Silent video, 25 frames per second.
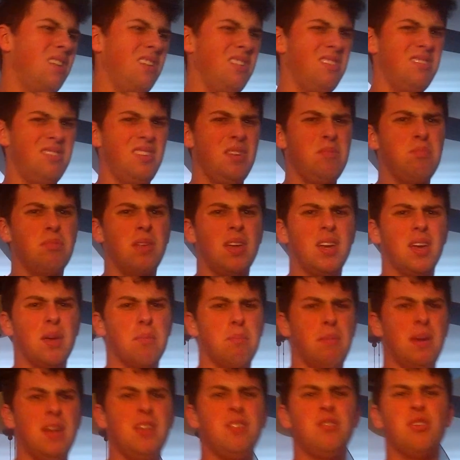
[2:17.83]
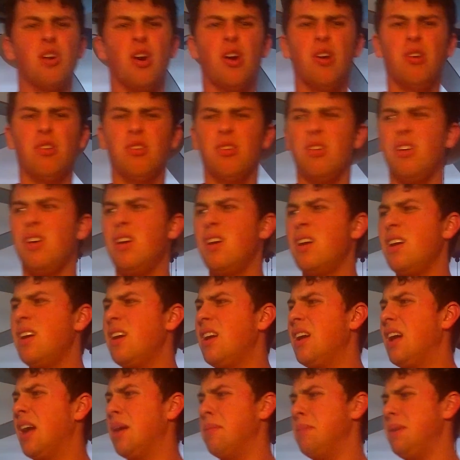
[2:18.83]
He seemed like a mid carder.
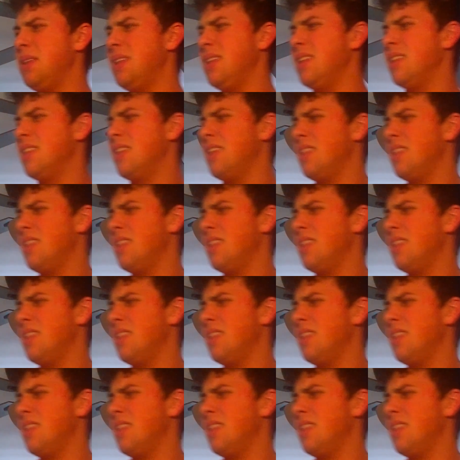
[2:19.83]
I mean,